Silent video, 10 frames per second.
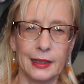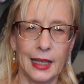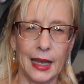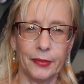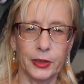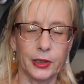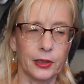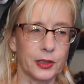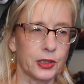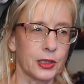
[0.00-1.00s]
lavender.
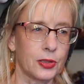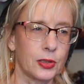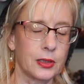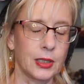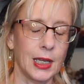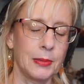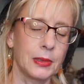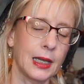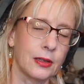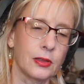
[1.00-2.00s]
It's just tamed
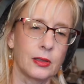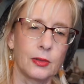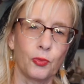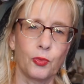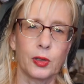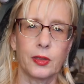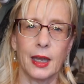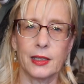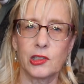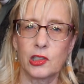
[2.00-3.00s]
down with
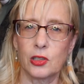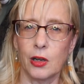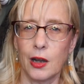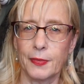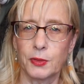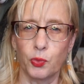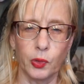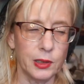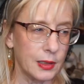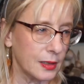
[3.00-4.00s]
that soft
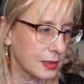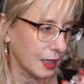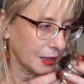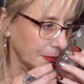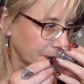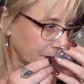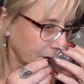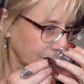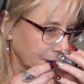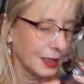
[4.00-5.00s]
woodsy scent.
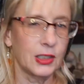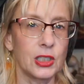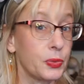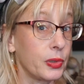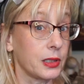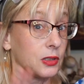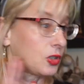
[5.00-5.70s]
It just wasn't